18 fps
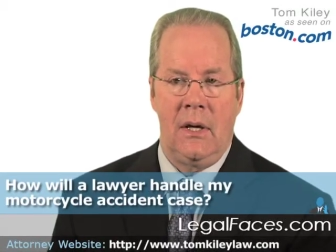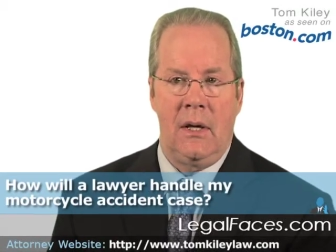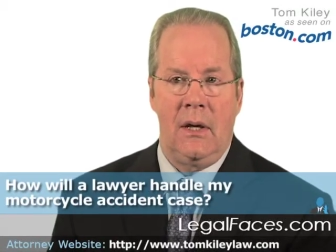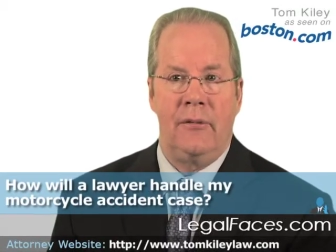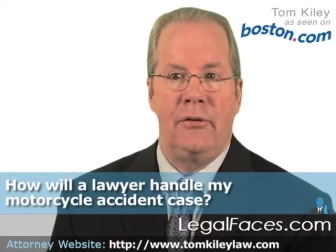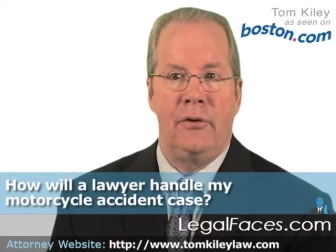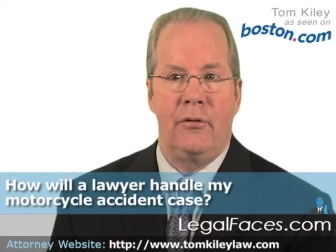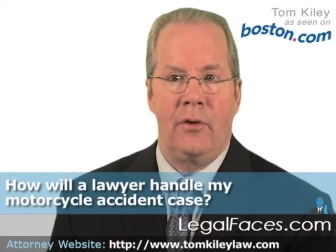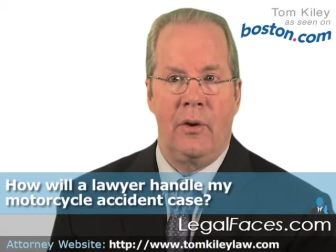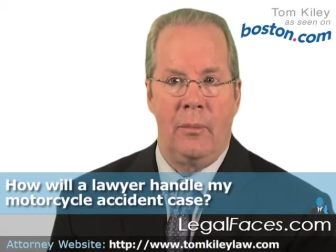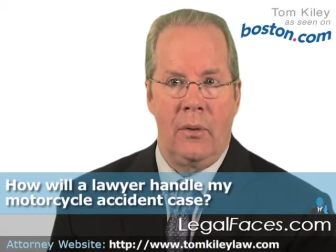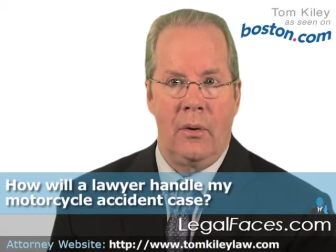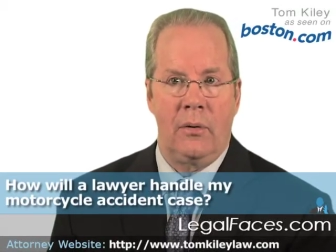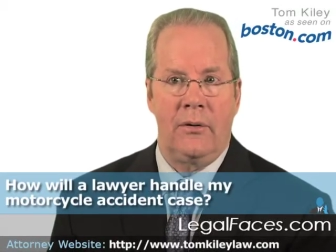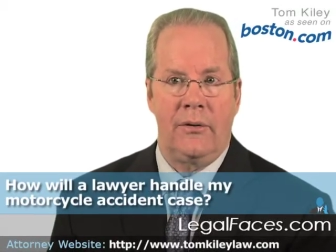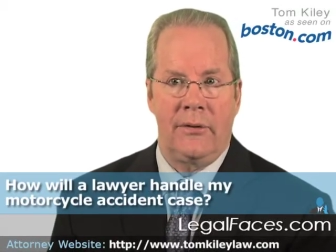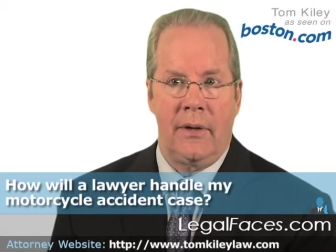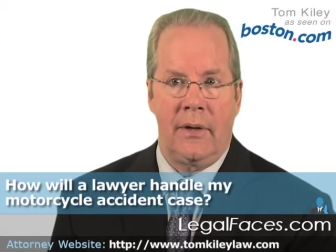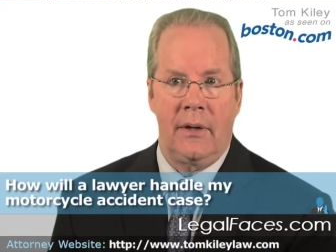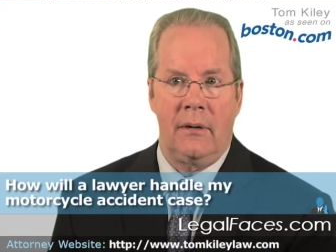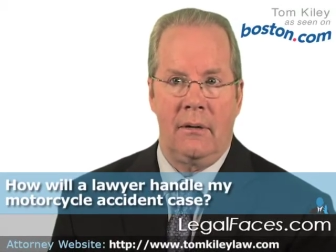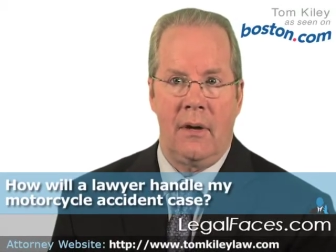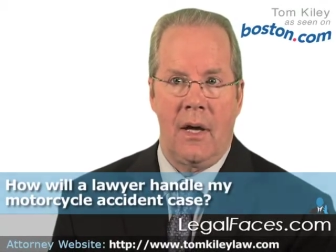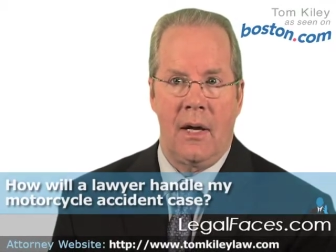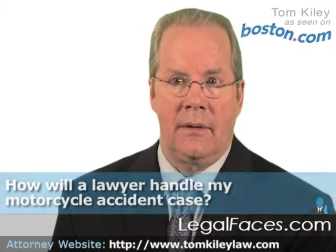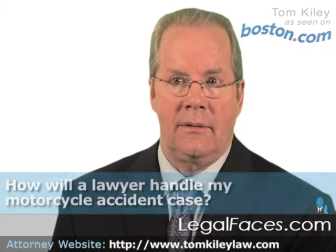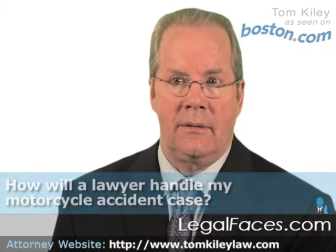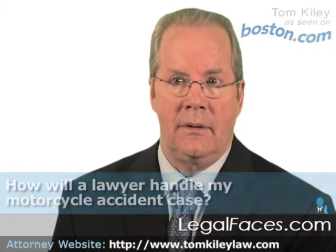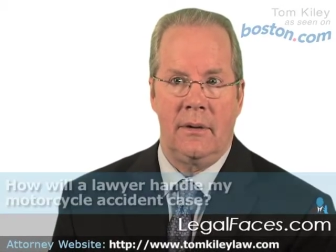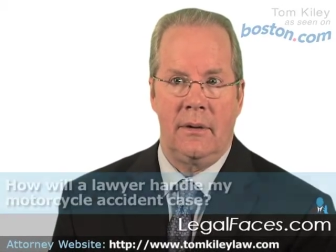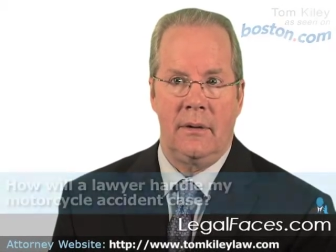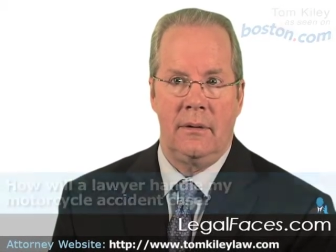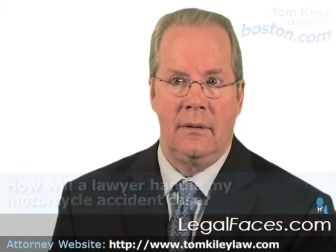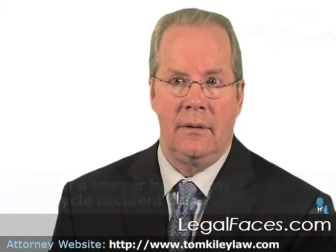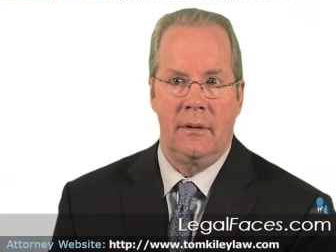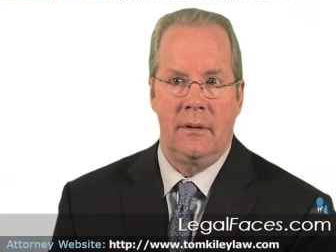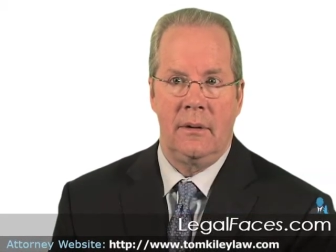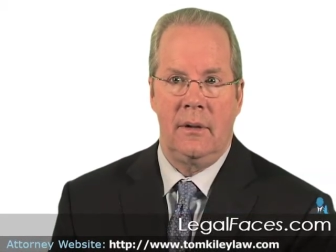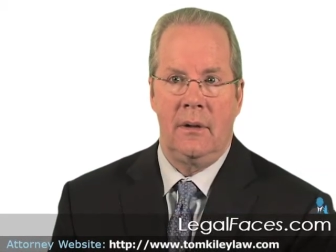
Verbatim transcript: if you're in a motorcycle accident,